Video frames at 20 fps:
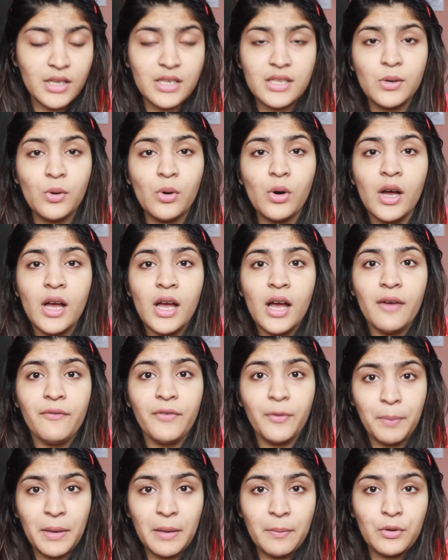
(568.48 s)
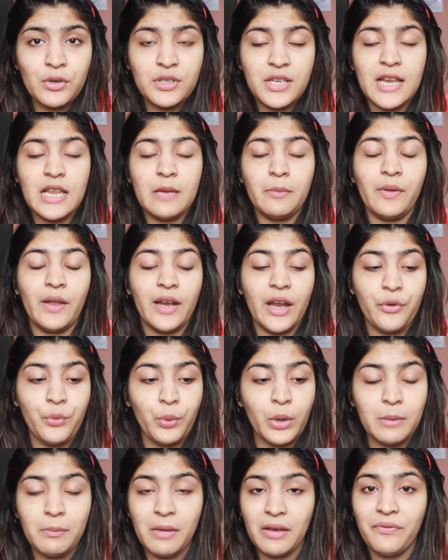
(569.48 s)
So for people who are telling me that I
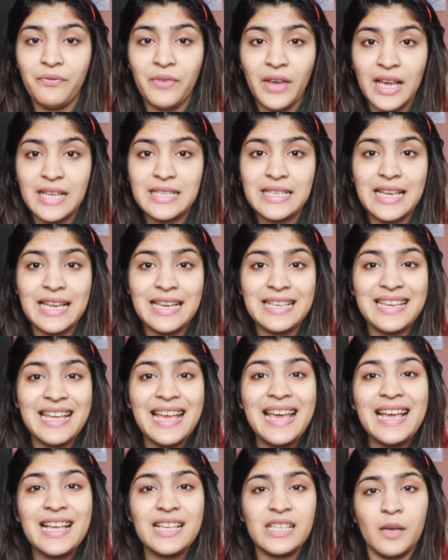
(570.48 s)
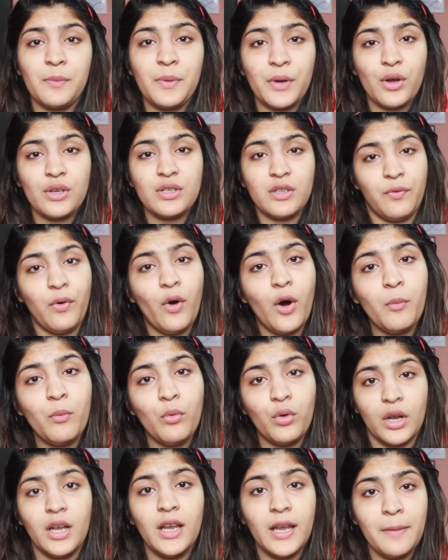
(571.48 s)
ruined my face, it is because of
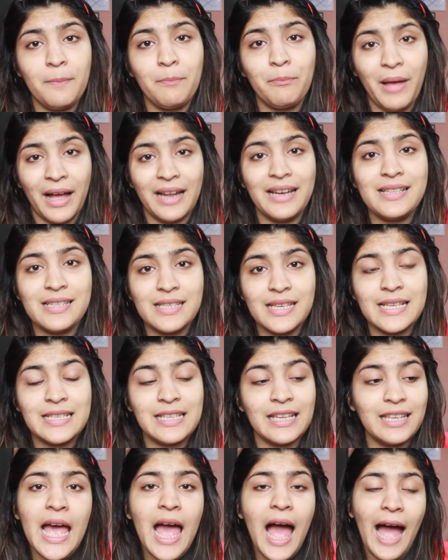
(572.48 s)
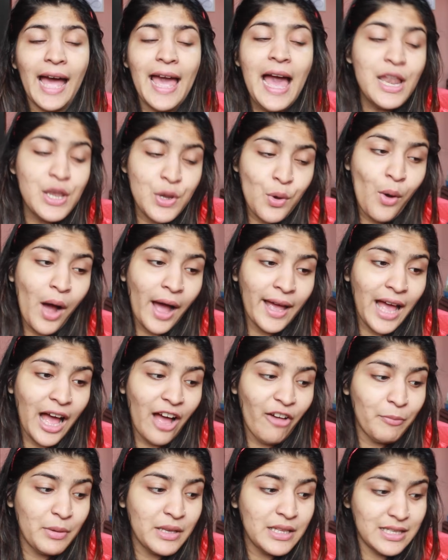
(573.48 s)
hormonal imbalances. I know I
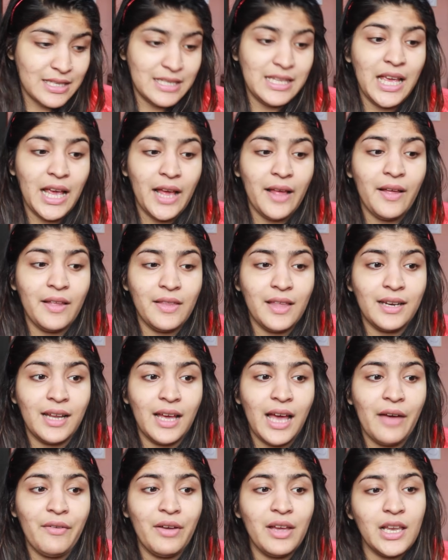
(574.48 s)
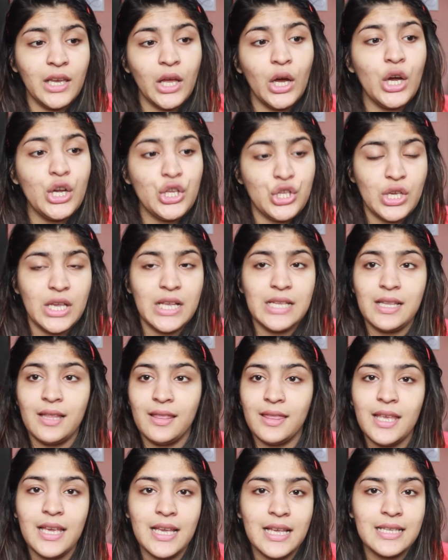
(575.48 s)
have been saying that I have allergies
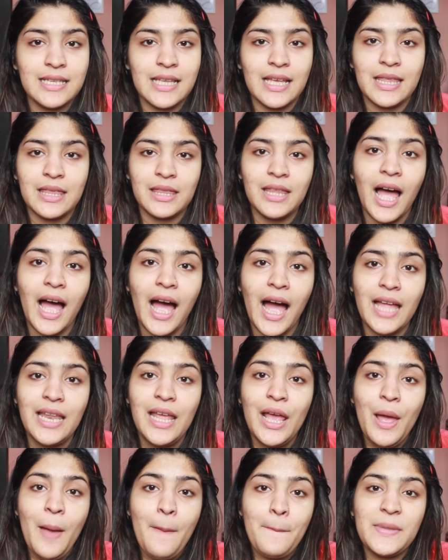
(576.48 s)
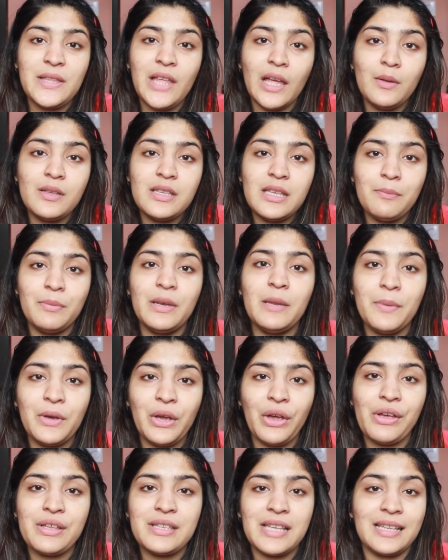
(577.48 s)
and this and that, but that was simply
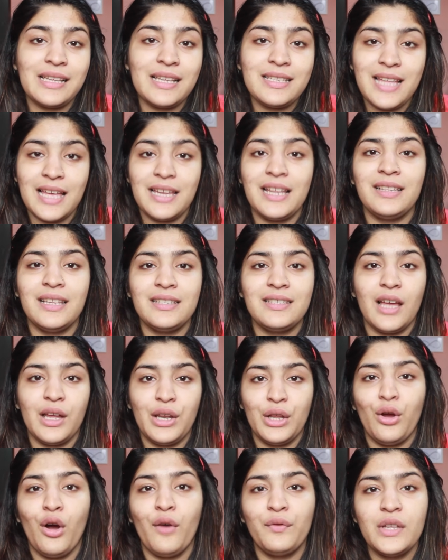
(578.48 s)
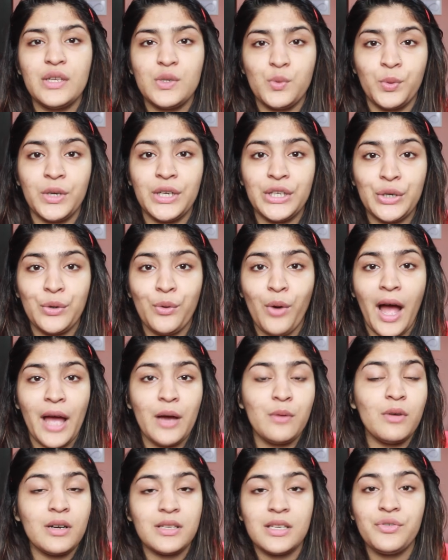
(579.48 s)
because, as I said in the starting of this video,
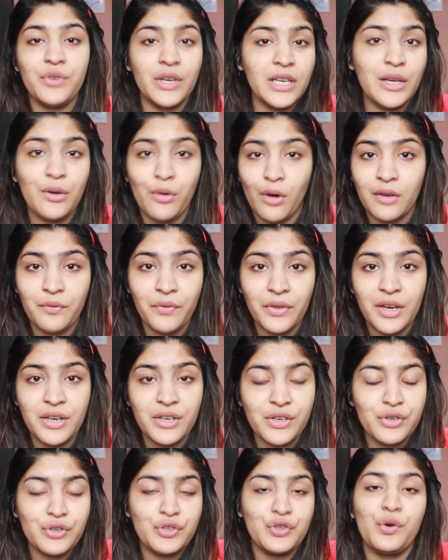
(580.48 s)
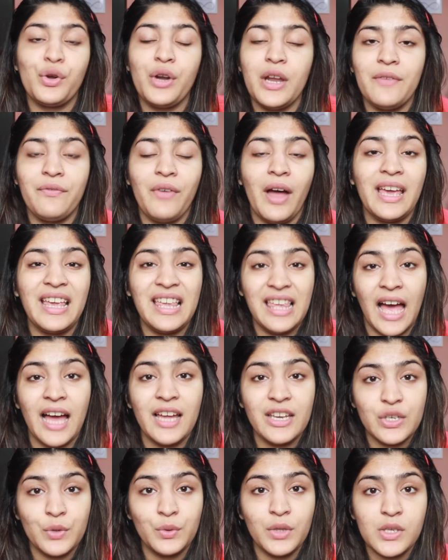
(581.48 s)
I wasn't really confident and sure if I
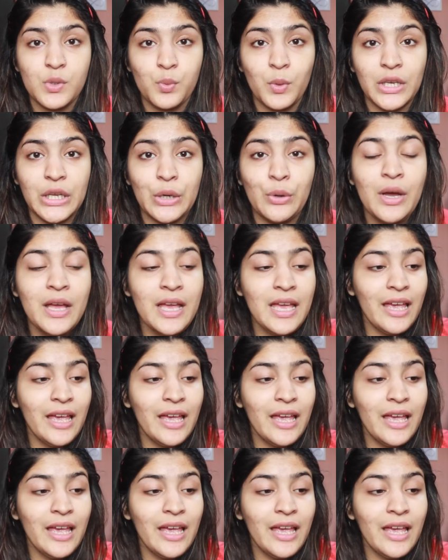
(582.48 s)
can do this video,